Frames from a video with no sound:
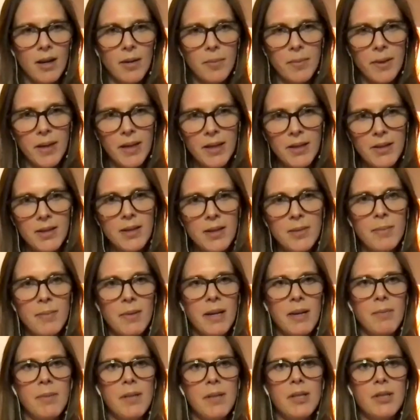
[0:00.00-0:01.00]
into
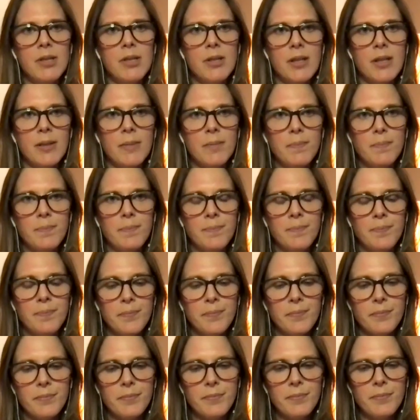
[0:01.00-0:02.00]
my mission.
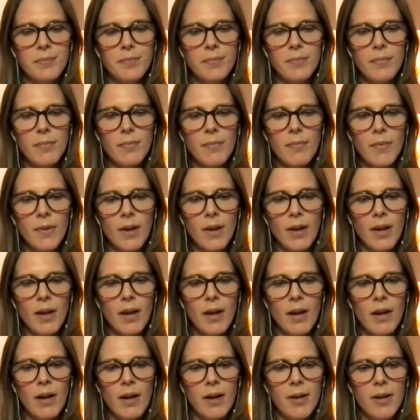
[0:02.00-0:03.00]

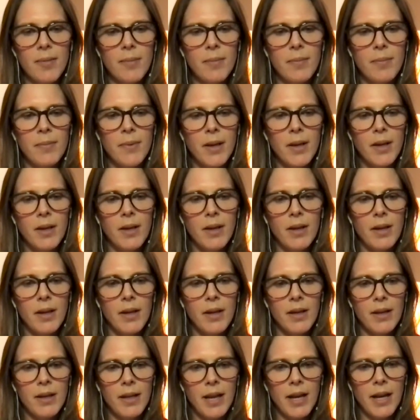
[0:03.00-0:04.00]

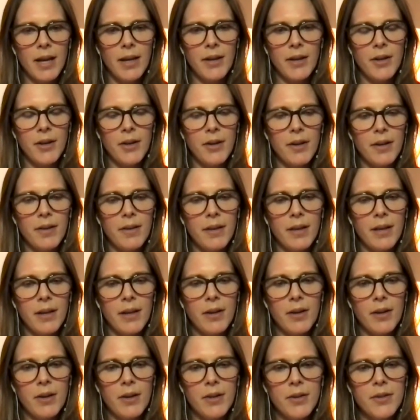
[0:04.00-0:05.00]
I
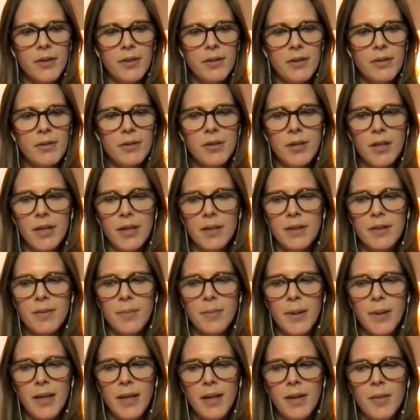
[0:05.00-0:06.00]
think also just
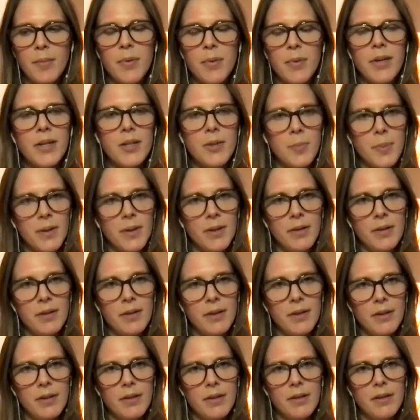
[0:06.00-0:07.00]
being a bridge
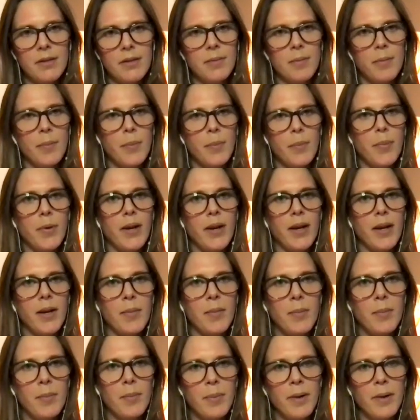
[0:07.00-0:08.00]
builder,
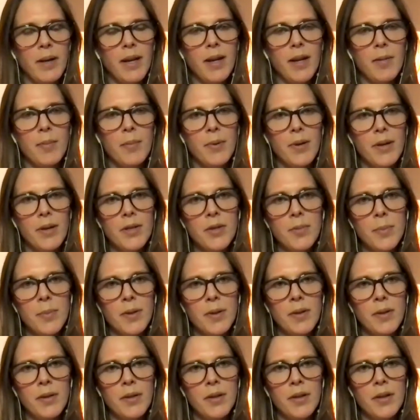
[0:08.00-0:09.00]
being a bridge
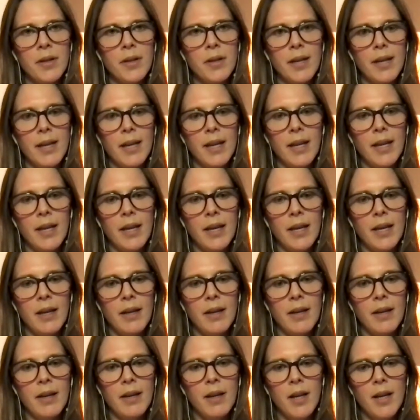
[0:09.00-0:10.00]
builder,
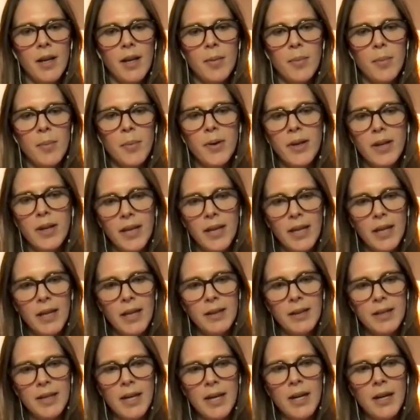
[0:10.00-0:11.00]
and
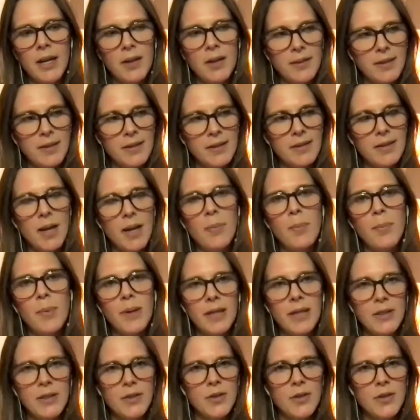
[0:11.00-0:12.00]
putting down the
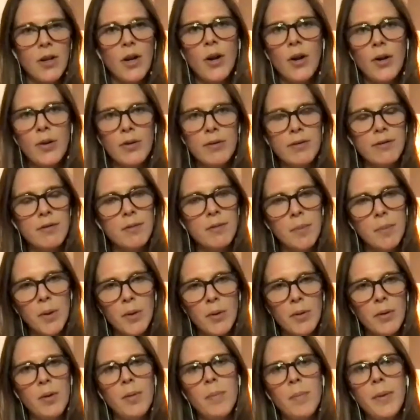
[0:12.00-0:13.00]
stepping stones from the
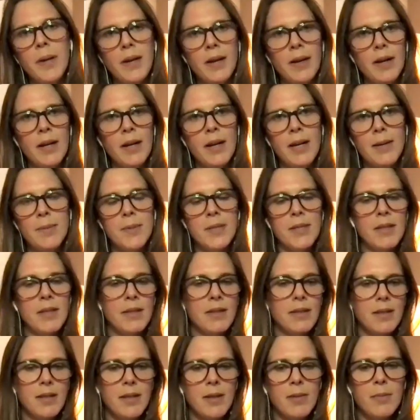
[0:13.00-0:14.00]
old paradigm
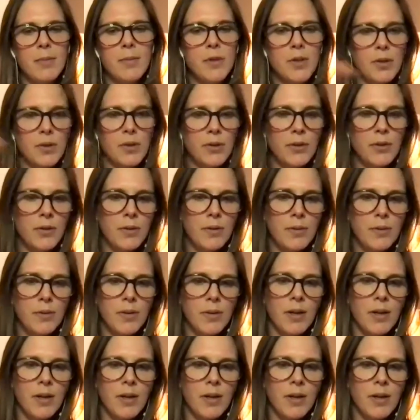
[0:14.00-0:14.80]
system to